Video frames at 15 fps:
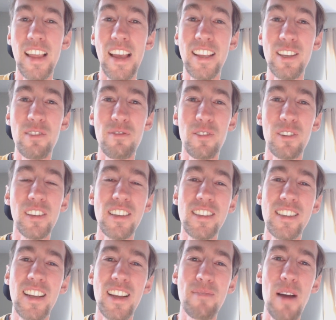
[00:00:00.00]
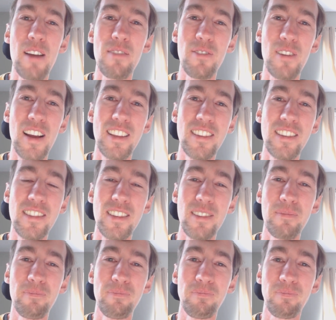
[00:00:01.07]
Thank you for listening, my
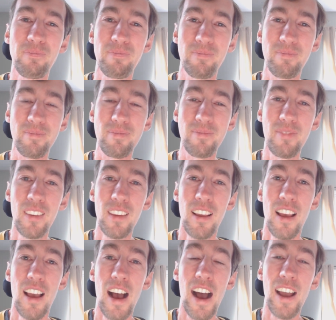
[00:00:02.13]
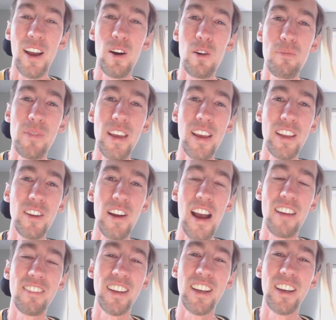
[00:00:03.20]
friends. I hope that you're
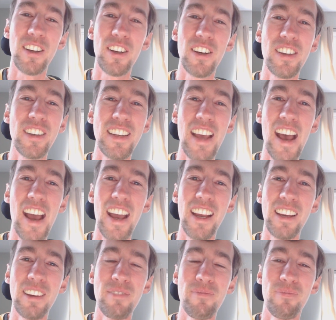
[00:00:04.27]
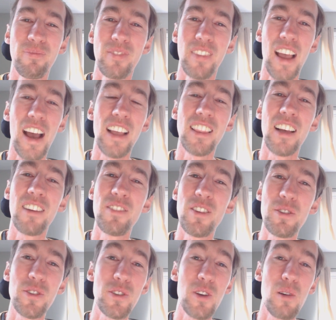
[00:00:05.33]
having a good day. I love
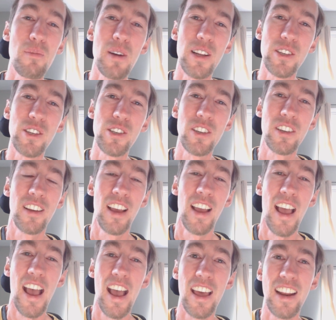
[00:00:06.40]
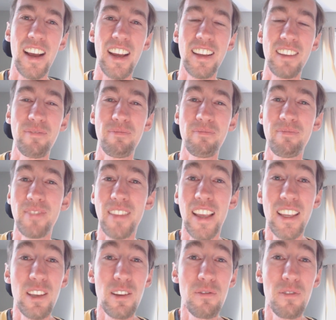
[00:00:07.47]
you so much, and I
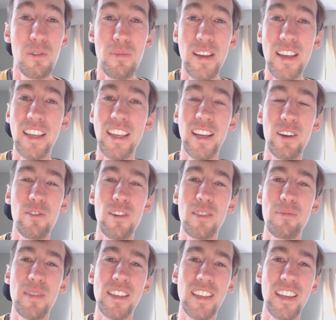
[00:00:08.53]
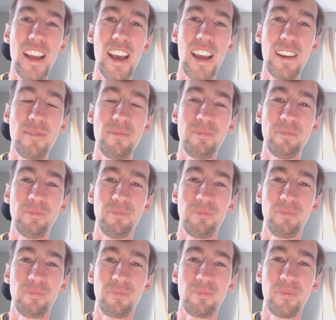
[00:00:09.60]
thank you for being here with me today.
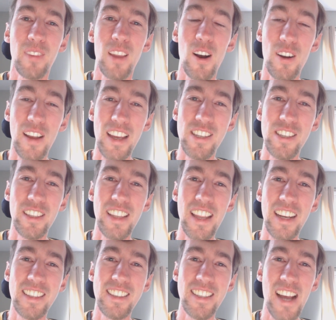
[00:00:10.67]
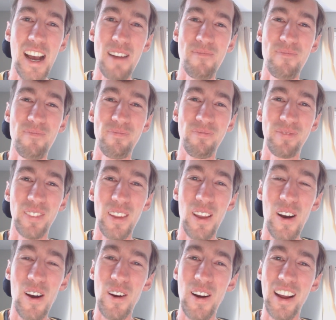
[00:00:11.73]
I'll catch you next time.
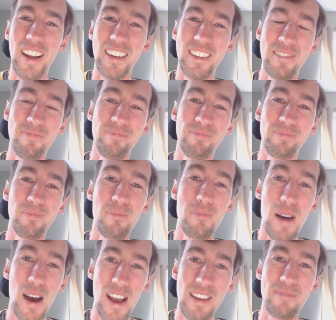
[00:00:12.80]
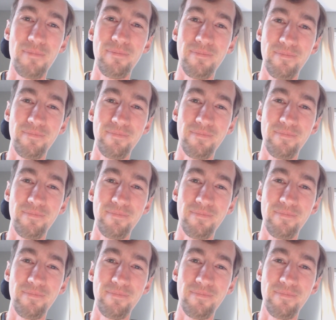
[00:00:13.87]
All right, bye.